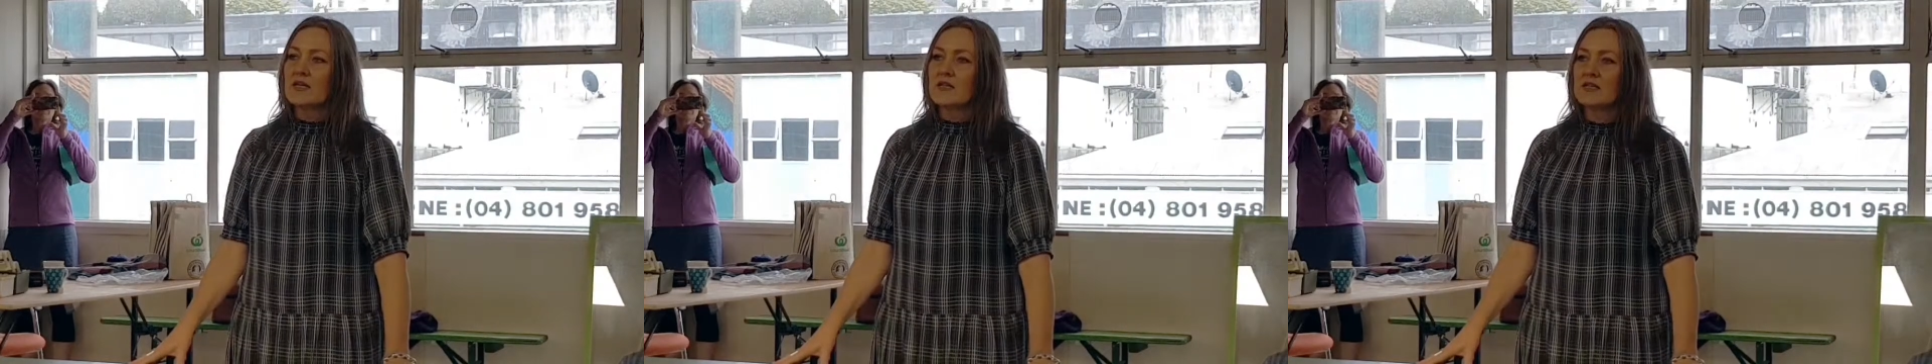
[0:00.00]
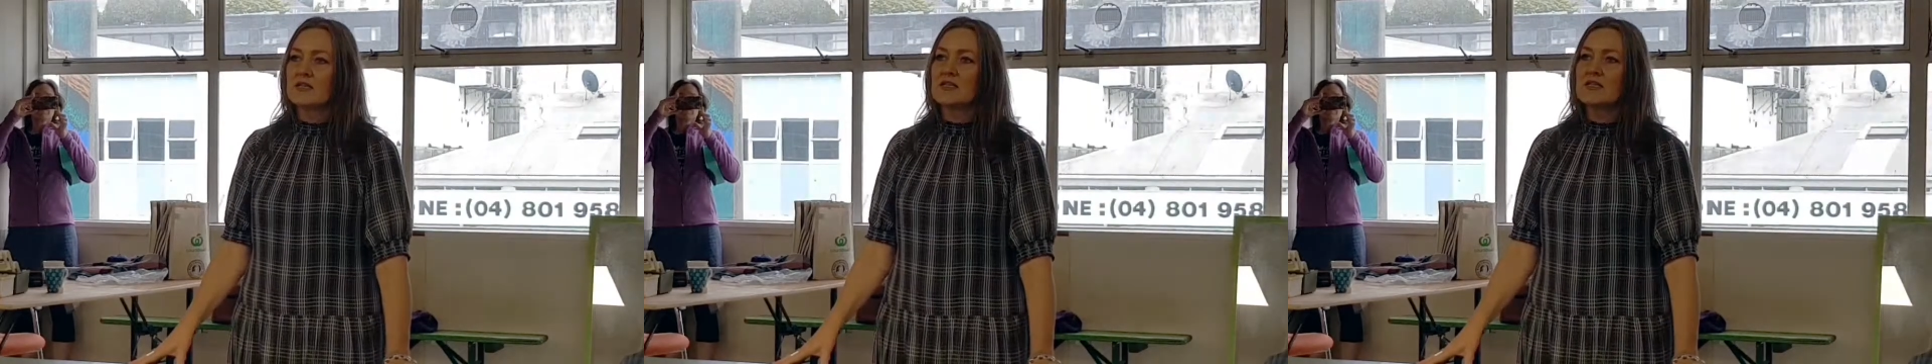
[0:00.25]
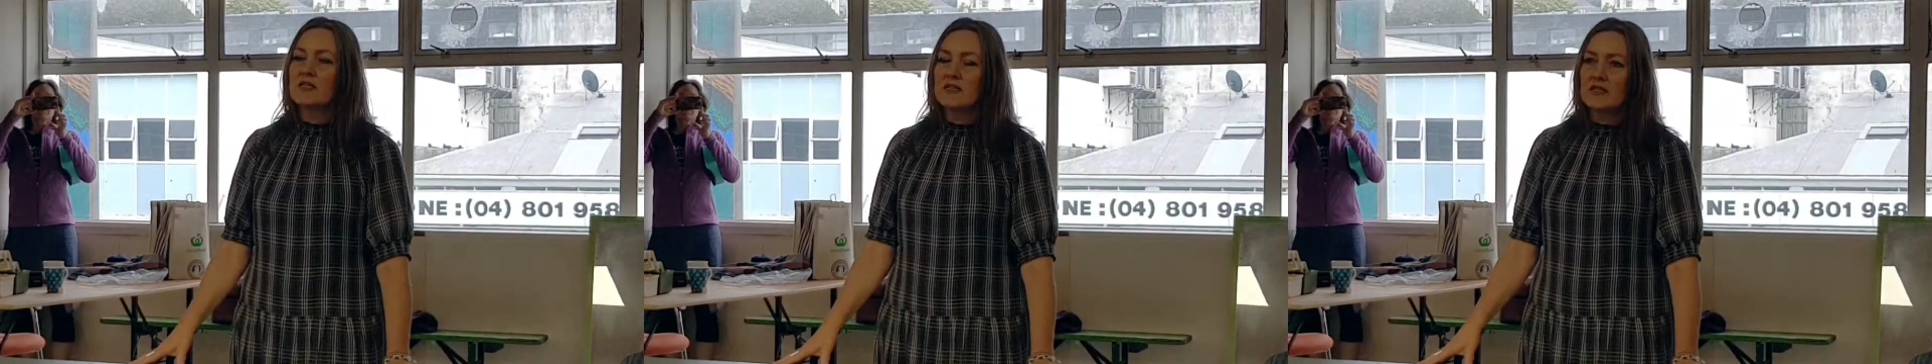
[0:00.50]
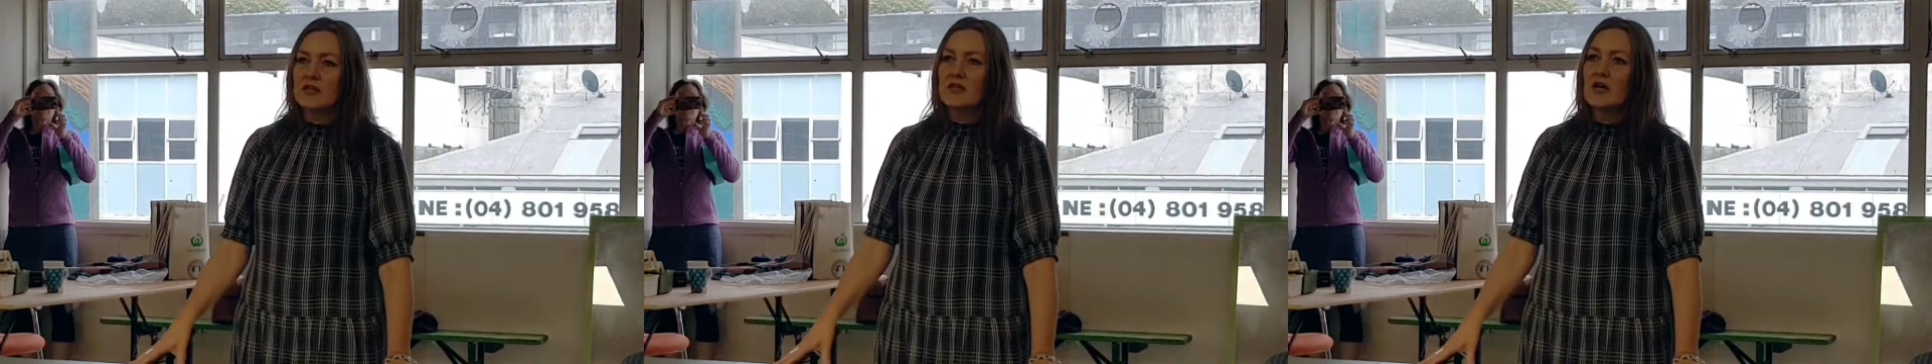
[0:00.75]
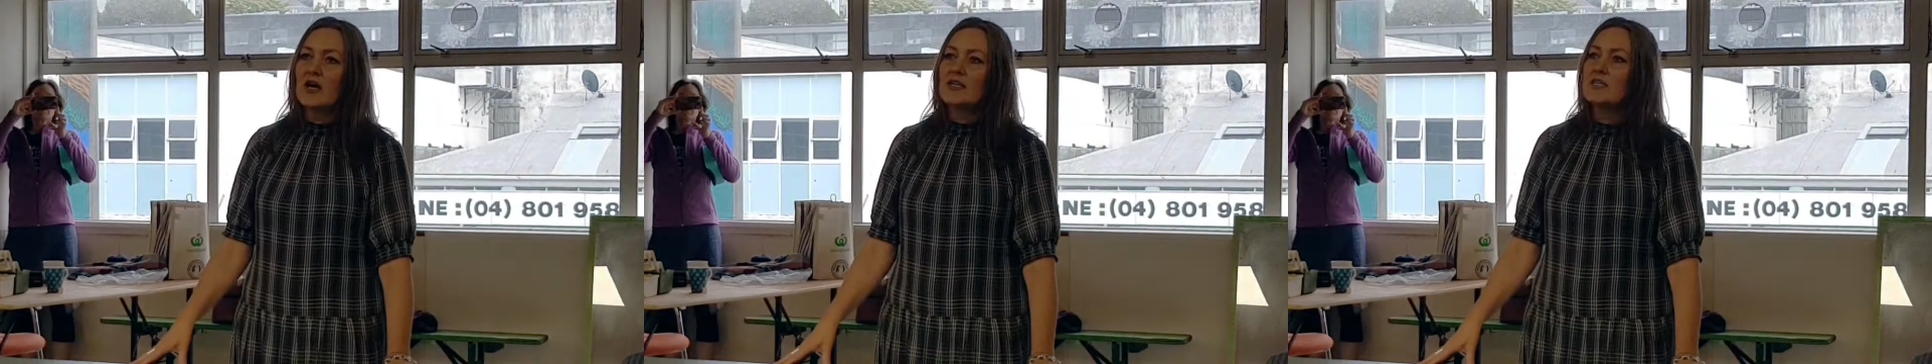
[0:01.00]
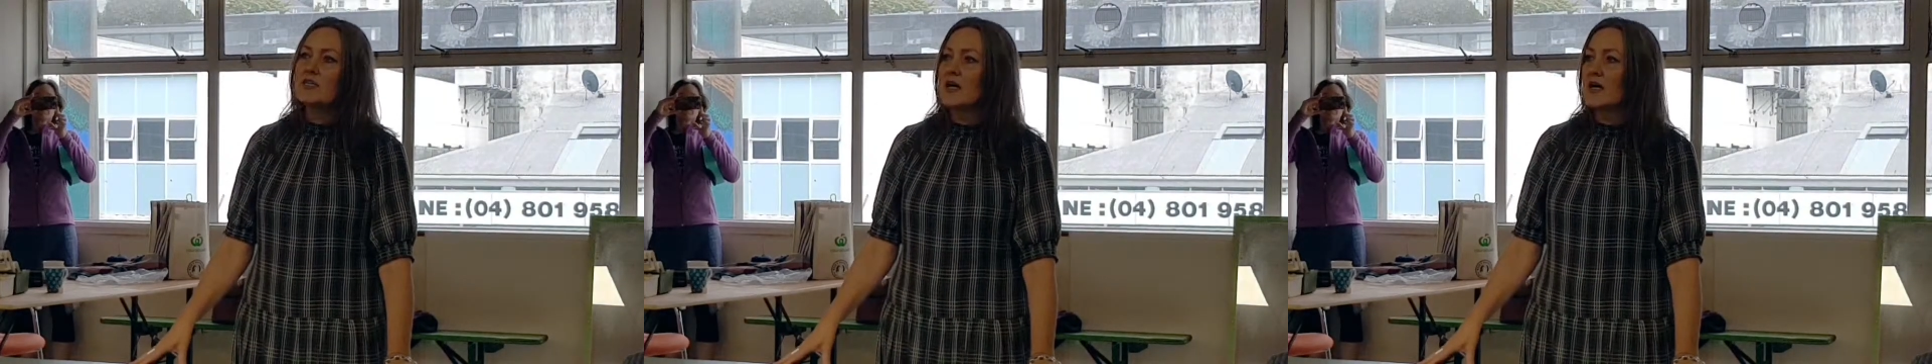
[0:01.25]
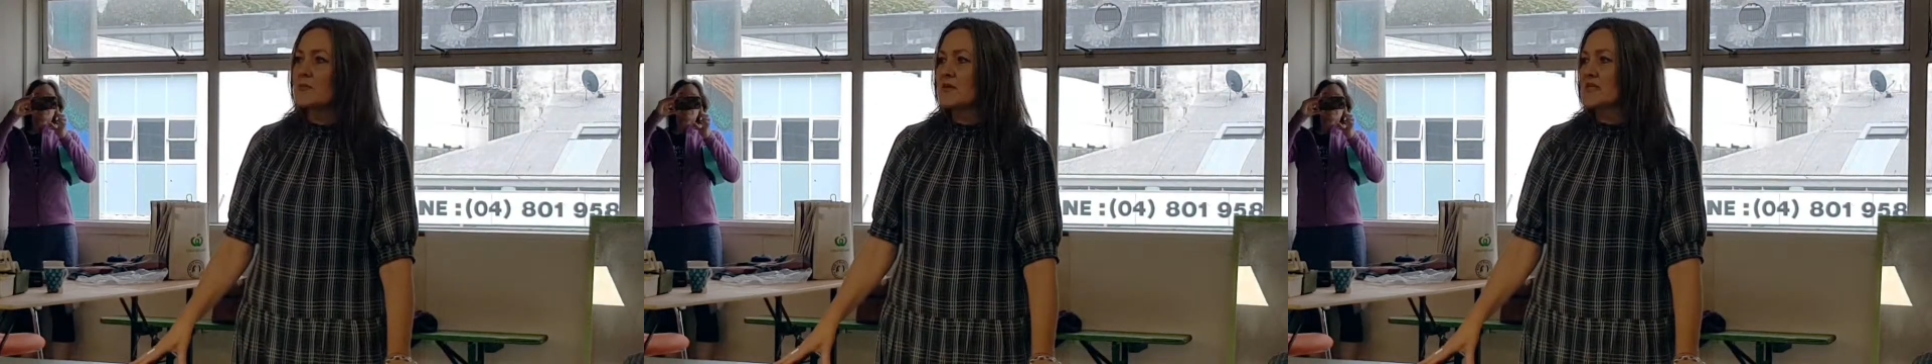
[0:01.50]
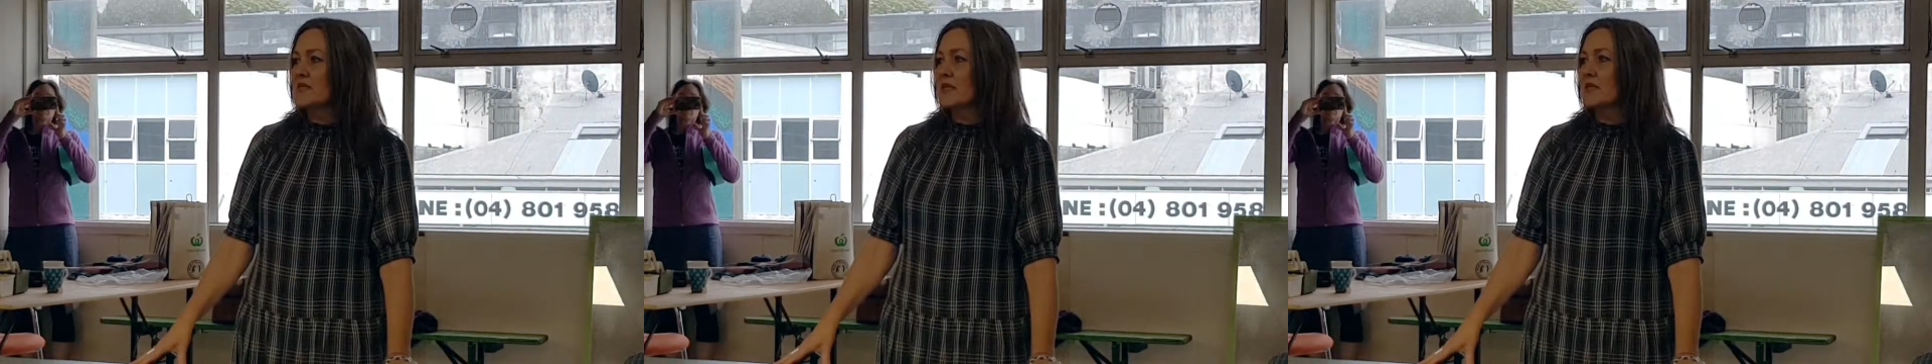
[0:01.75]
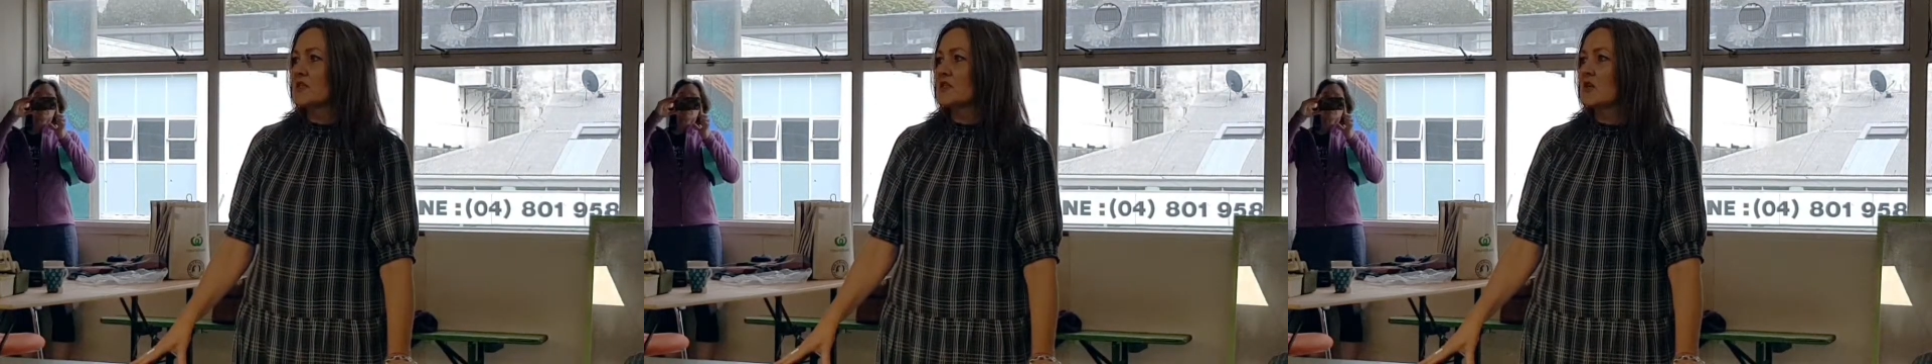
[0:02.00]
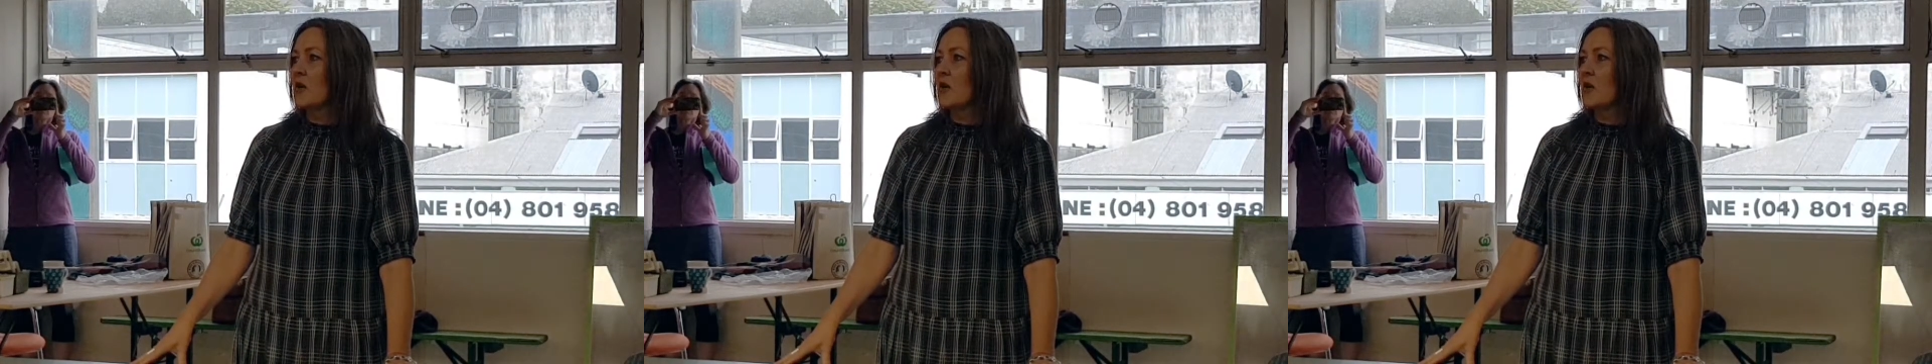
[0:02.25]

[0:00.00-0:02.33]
That 99%